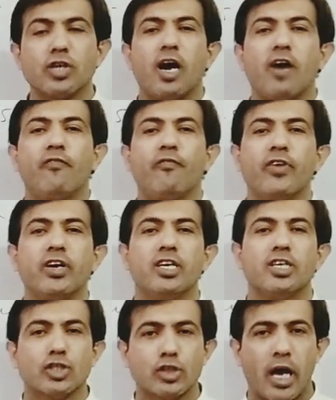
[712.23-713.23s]
of
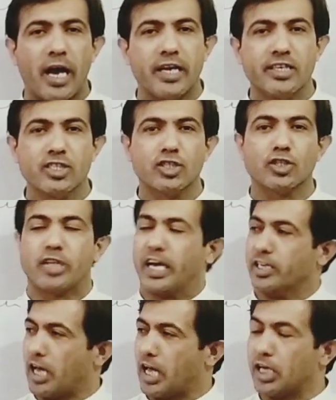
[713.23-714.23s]
science,
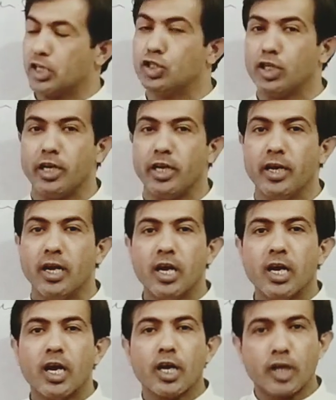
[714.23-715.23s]
technology,
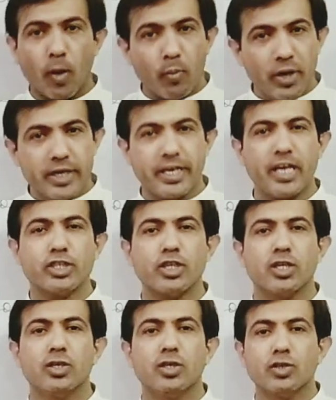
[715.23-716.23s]

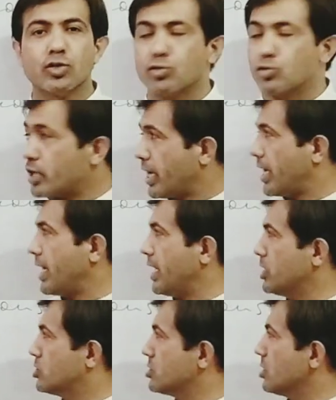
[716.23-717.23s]
communication,
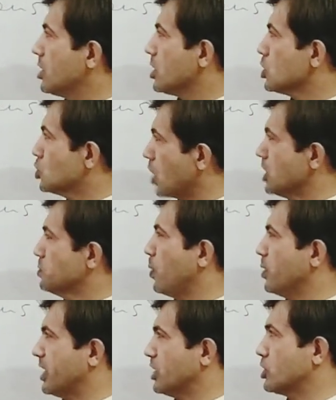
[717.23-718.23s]
trade,
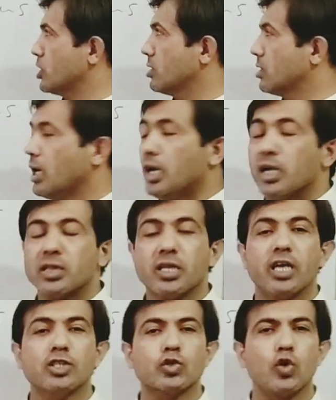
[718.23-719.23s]
transportation,
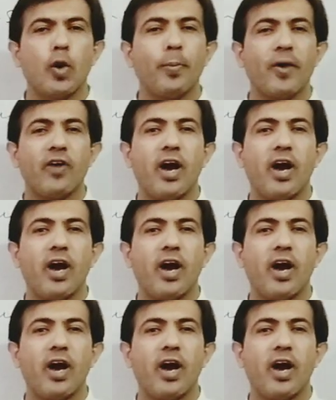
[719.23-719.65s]
the scope of